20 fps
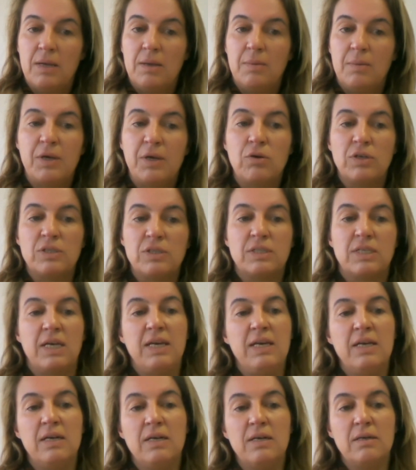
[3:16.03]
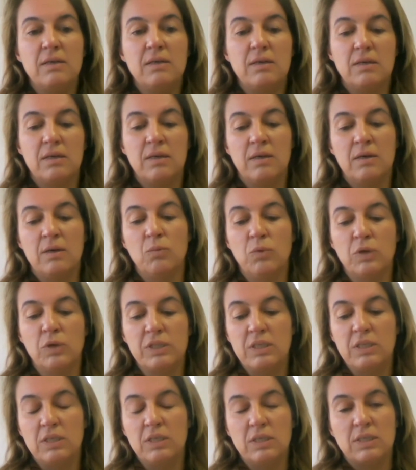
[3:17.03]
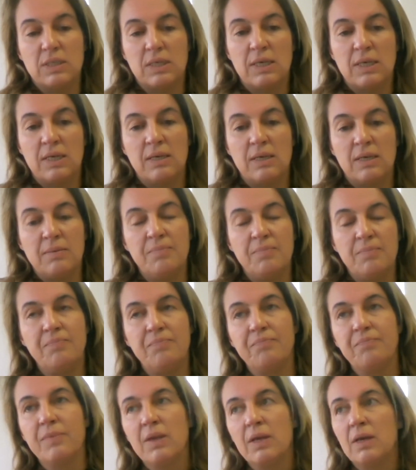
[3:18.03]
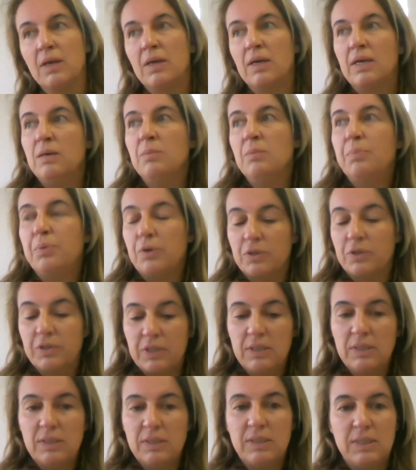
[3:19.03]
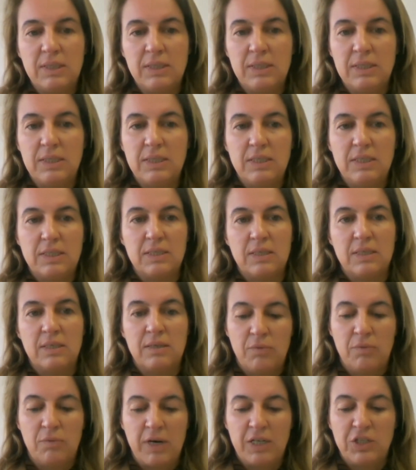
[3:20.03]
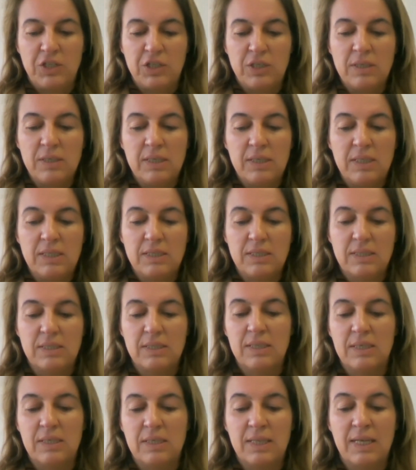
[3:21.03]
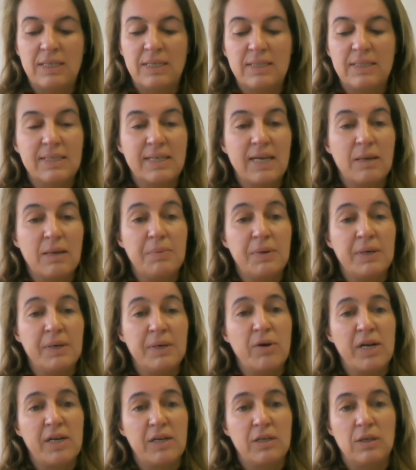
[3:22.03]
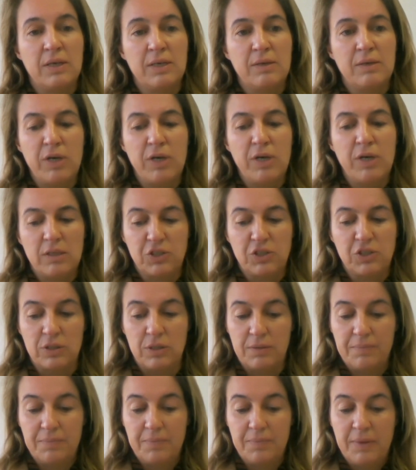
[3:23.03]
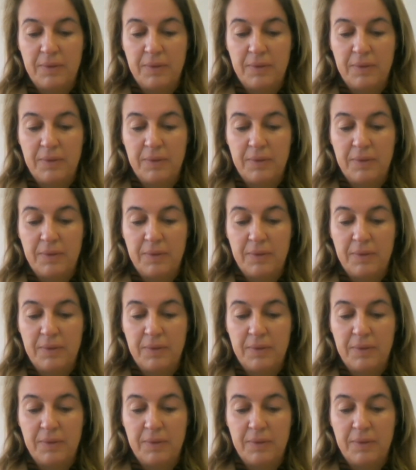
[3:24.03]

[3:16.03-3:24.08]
because here what is important in this region is the landscape agriculture.